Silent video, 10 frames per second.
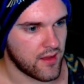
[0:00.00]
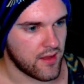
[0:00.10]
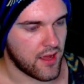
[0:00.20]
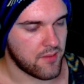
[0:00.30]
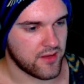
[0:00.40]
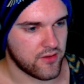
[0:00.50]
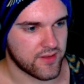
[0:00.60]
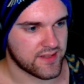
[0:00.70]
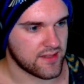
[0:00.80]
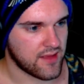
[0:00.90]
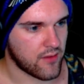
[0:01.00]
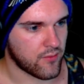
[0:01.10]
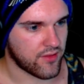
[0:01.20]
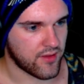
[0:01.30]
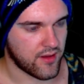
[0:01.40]
I mean, you can see that
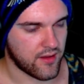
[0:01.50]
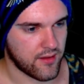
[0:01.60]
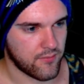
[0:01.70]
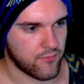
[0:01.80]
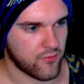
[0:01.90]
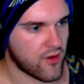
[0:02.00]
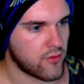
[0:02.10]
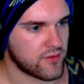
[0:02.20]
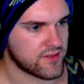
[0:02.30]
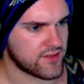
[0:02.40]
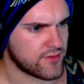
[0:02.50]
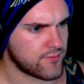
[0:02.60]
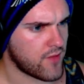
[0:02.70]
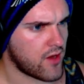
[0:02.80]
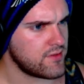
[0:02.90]
with uh, with Odin
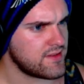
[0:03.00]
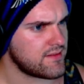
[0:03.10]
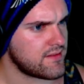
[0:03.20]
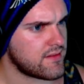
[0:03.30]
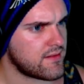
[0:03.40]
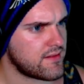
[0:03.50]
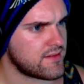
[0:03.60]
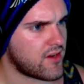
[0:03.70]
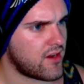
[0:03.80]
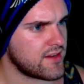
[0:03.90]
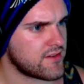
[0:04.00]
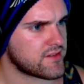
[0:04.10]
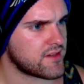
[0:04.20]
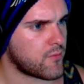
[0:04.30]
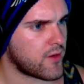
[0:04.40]
too. Odin is on here
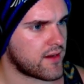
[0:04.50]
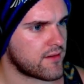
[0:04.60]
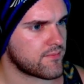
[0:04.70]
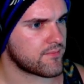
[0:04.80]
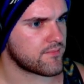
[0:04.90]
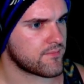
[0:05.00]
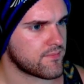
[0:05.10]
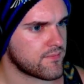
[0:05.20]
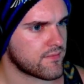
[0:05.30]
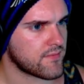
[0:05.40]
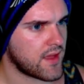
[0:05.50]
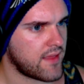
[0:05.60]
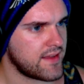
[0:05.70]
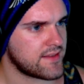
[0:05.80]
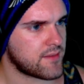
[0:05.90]
somewhere. I
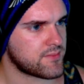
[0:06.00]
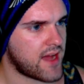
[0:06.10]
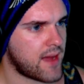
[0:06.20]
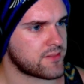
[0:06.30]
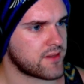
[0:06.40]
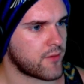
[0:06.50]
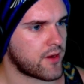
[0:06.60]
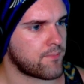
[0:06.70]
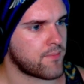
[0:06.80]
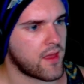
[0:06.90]
think he's up top somewhere.